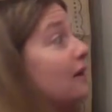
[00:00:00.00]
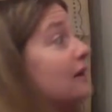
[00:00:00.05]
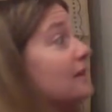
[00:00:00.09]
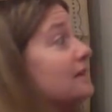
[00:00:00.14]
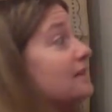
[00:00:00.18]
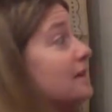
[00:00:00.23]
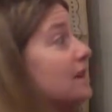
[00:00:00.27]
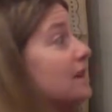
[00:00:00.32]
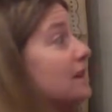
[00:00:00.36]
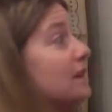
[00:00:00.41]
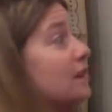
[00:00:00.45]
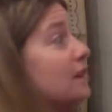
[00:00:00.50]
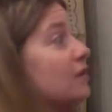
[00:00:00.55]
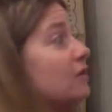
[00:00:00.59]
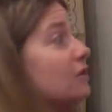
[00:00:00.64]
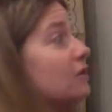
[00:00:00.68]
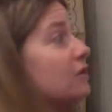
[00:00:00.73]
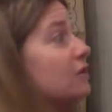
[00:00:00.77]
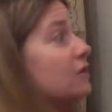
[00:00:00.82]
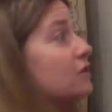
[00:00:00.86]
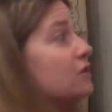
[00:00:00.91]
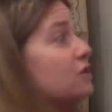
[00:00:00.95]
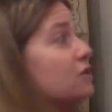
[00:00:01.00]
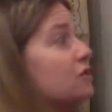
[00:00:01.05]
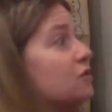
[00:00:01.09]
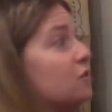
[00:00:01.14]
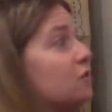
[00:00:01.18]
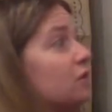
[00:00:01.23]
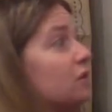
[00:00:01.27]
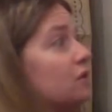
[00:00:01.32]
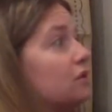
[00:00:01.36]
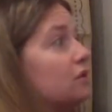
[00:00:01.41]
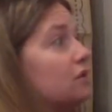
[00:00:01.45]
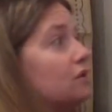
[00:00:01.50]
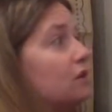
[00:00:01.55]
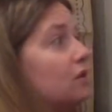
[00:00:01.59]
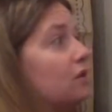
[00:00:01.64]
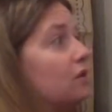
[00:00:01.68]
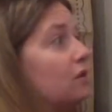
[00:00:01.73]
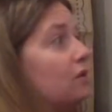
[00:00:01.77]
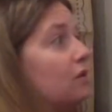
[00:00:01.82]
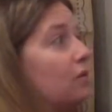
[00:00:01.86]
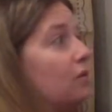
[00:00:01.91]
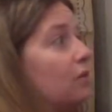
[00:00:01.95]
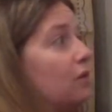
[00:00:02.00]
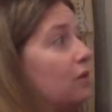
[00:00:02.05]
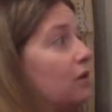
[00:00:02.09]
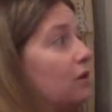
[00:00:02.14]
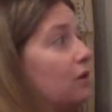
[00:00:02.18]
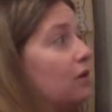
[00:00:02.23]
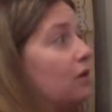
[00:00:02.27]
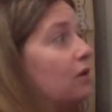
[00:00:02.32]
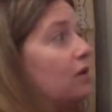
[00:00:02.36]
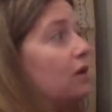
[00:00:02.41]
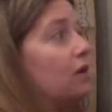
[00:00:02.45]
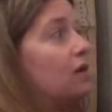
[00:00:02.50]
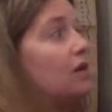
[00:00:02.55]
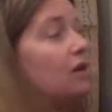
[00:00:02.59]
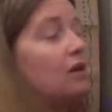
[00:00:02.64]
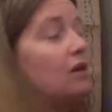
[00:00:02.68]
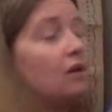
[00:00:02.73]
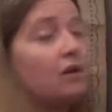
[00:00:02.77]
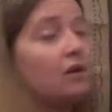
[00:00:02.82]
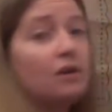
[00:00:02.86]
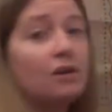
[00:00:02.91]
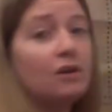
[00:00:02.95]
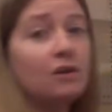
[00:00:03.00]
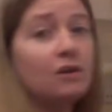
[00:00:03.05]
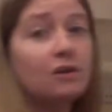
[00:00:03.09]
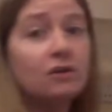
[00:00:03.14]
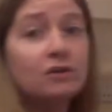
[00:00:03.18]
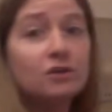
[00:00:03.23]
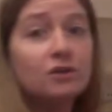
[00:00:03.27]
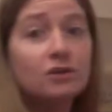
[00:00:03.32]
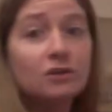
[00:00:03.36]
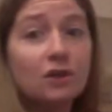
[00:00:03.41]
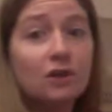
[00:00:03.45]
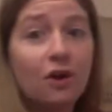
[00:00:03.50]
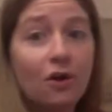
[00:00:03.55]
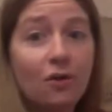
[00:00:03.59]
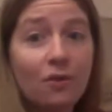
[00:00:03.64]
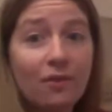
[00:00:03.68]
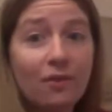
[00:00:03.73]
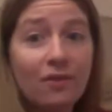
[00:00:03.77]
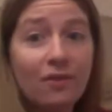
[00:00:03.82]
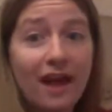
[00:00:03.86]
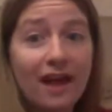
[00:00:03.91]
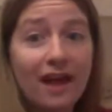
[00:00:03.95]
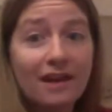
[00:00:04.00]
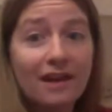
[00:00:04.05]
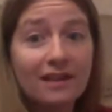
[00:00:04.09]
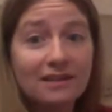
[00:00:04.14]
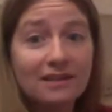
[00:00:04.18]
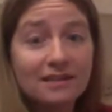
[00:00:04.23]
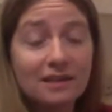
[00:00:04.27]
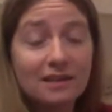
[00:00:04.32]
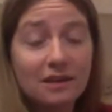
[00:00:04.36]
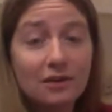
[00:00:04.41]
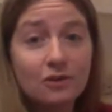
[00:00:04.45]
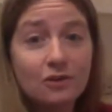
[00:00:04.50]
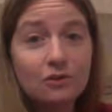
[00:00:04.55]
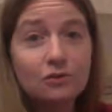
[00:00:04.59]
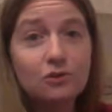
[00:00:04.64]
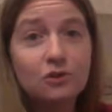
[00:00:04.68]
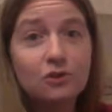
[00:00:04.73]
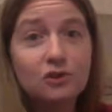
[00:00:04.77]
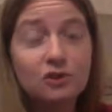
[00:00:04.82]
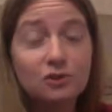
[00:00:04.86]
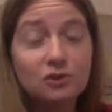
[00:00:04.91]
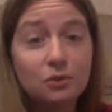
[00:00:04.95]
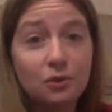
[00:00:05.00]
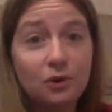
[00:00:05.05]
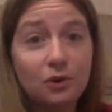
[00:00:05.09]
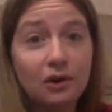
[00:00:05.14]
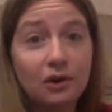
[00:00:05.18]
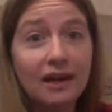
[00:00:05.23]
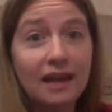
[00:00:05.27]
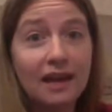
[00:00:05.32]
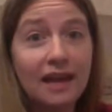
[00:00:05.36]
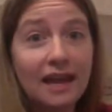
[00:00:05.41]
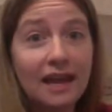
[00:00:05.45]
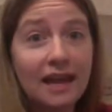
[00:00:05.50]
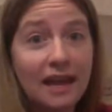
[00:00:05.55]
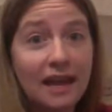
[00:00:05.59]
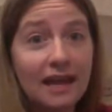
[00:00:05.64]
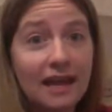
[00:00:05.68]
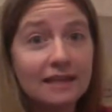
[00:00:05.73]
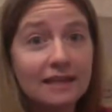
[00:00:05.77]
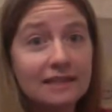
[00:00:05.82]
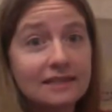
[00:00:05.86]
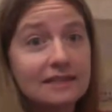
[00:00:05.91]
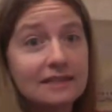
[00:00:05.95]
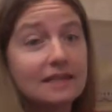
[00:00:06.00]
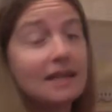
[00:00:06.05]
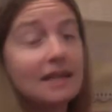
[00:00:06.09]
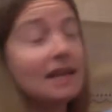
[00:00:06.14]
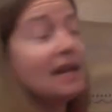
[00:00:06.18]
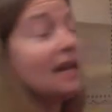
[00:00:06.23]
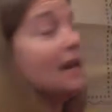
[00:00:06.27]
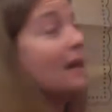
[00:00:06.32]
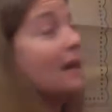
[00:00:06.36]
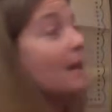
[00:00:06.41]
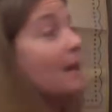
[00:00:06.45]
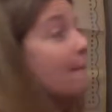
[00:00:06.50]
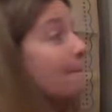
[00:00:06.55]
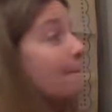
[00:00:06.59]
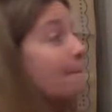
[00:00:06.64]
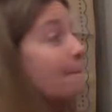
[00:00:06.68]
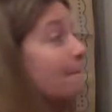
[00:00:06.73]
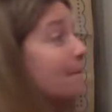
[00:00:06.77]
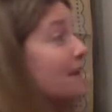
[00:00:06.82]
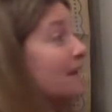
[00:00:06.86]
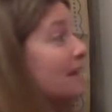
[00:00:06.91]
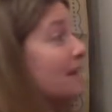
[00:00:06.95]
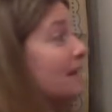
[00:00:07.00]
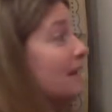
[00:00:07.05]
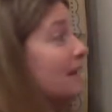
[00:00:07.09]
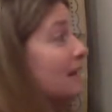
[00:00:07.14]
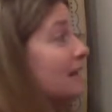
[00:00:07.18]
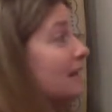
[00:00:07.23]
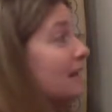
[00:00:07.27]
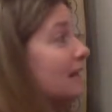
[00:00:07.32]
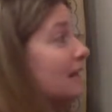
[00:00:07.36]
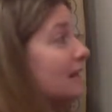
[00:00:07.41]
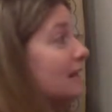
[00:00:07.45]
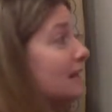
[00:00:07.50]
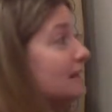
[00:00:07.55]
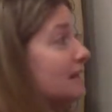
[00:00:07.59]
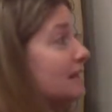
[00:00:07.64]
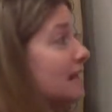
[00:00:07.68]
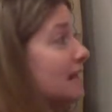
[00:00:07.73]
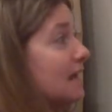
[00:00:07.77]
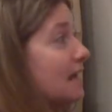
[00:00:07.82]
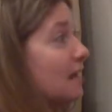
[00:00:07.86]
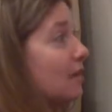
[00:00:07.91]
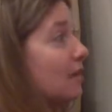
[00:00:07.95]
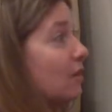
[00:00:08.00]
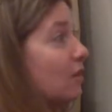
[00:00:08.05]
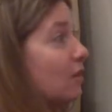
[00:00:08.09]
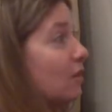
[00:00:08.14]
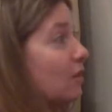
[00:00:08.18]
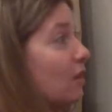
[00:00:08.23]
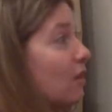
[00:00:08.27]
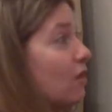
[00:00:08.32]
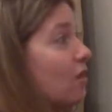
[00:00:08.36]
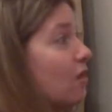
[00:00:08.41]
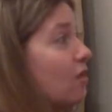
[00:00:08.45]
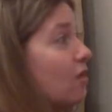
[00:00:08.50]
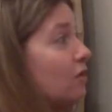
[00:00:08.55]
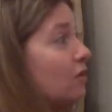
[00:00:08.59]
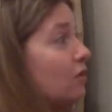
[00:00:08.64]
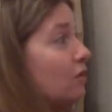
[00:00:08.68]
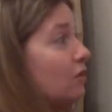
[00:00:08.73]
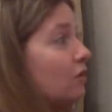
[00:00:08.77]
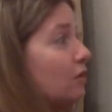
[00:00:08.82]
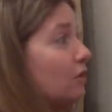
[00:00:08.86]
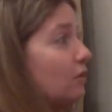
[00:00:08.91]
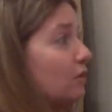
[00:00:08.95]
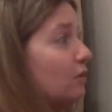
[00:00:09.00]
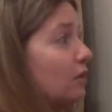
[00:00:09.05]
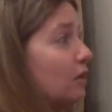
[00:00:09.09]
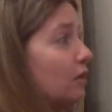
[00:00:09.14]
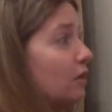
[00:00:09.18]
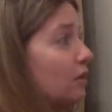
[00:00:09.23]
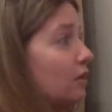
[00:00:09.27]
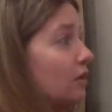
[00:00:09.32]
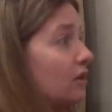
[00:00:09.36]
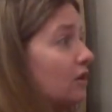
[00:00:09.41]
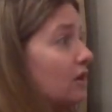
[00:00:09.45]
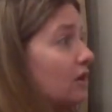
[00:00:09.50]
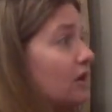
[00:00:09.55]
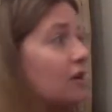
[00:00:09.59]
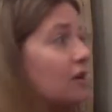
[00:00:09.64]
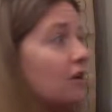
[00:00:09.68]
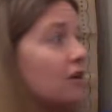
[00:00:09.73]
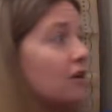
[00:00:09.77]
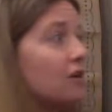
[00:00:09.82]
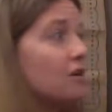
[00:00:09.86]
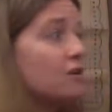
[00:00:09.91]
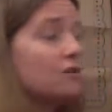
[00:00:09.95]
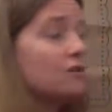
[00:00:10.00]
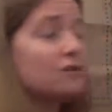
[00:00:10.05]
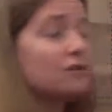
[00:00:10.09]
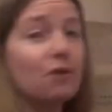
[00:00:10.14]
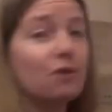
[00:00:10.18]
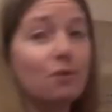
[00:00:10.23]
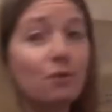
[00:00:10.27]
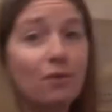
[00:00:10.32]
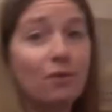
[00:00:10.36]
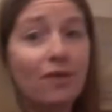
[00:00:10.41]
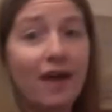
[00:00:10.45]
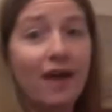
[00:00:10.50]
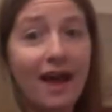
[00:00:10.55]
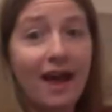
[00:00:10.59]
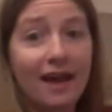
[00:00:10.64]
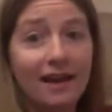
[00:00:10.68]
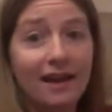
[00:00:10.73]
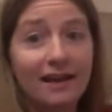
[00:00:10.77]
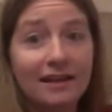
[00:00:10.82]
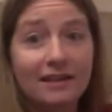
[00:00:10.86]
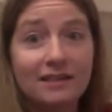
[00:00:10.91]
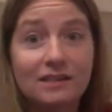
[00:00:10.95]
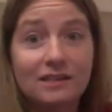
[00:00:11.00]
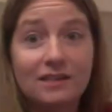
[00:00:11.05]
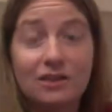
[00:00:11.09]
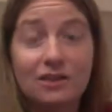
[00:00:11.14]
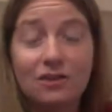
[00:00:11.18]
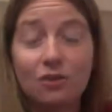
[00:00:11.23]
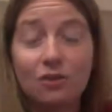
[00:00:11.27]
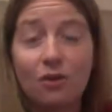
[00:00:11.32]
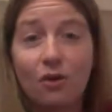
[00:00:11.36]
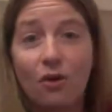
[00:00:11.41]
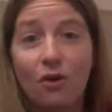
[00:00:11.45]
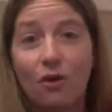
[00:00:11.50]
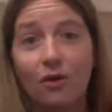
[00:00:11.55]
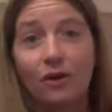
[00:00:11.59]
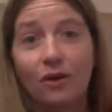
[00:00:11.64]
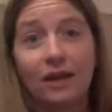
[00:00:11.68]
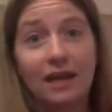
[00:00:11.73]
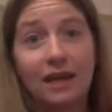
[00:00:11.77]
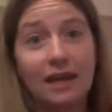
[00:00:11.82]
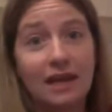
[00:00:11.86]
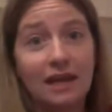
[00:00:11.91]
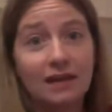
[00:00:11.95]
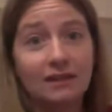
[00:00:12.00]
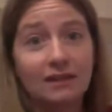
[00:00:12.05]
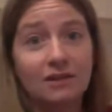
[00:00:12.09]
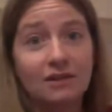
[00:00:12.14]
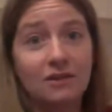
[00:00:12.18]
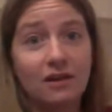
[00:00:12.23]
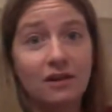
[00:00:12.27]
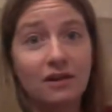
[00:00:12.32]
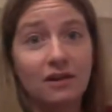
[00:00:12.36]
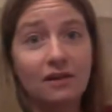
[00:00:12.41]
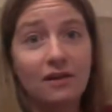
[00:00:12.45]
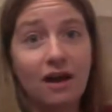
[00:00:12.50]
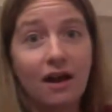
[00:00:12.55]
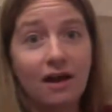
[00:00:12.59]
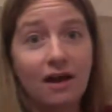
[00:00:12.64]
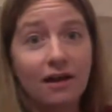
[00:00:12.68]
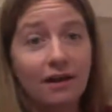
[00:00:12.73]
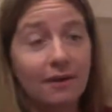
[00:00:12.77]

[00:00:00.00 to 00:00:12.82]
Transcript: is a short word, so that is the short hand. Minute is a longer word, so that is the long hand on a clock.